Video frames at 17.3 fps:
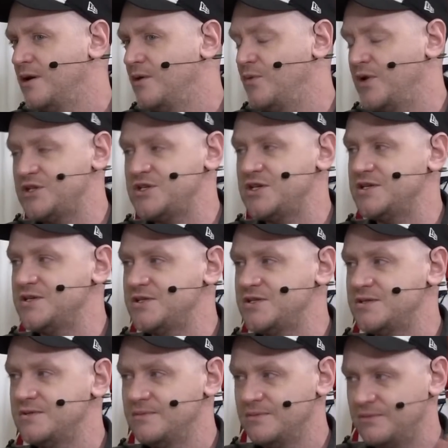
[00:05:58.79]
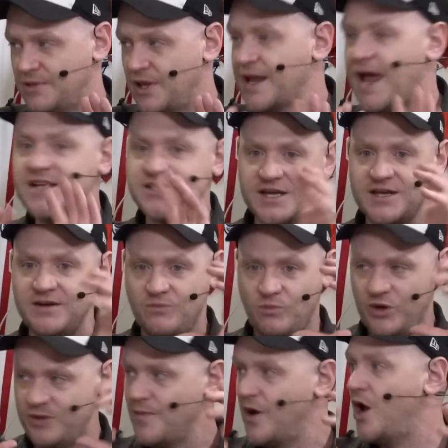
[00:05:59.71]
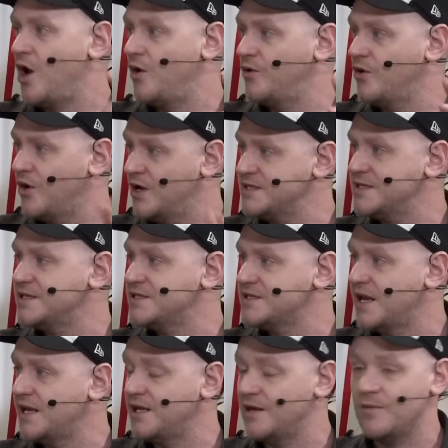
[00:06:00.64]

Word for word: which is like as in with my own eyes at the mm, stadium.